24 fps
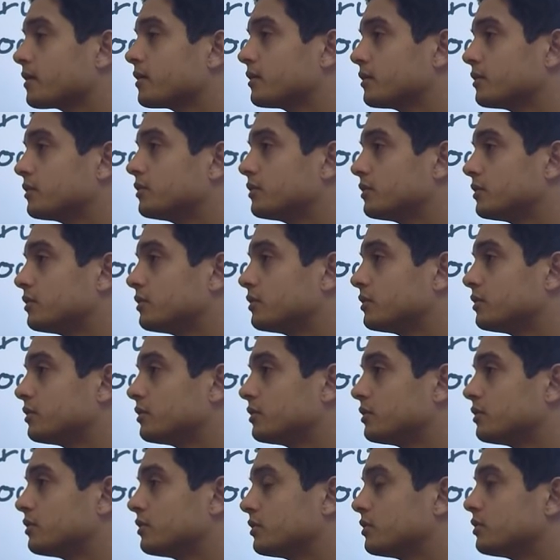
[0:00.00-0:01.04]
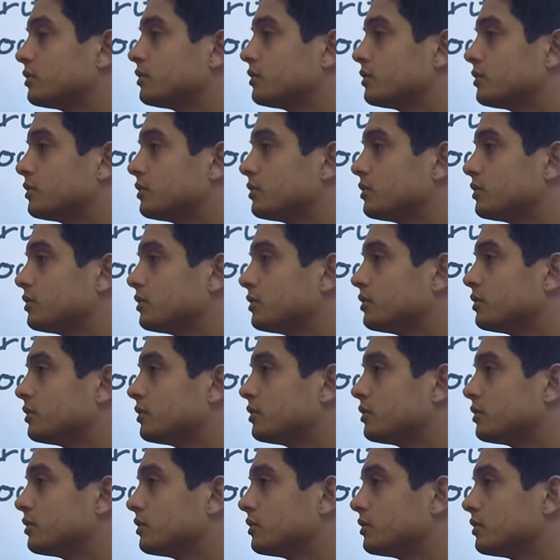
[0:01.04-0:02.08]

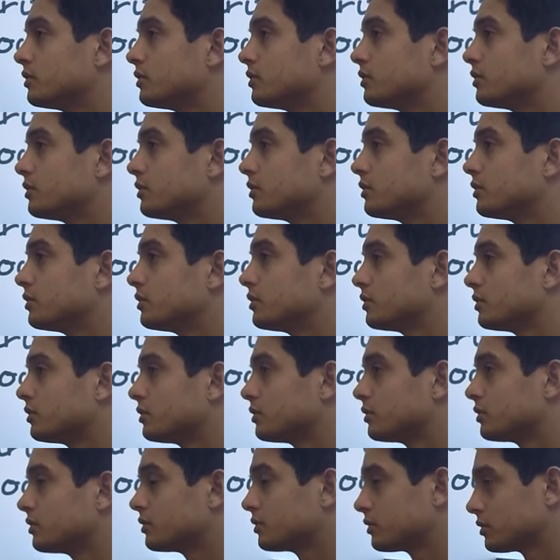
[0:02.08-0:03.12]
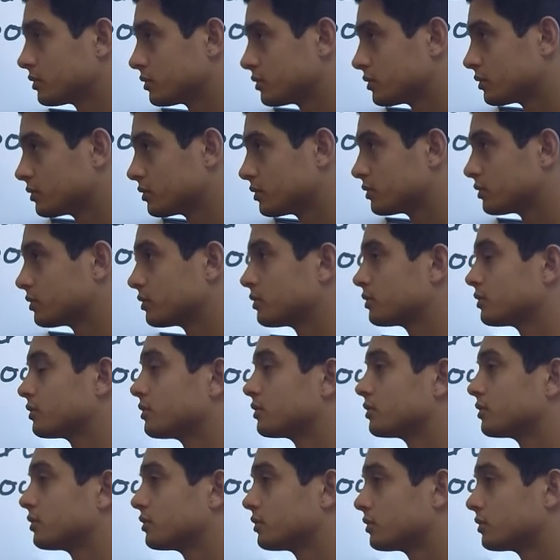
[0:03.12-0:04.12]
The person shown says nothing.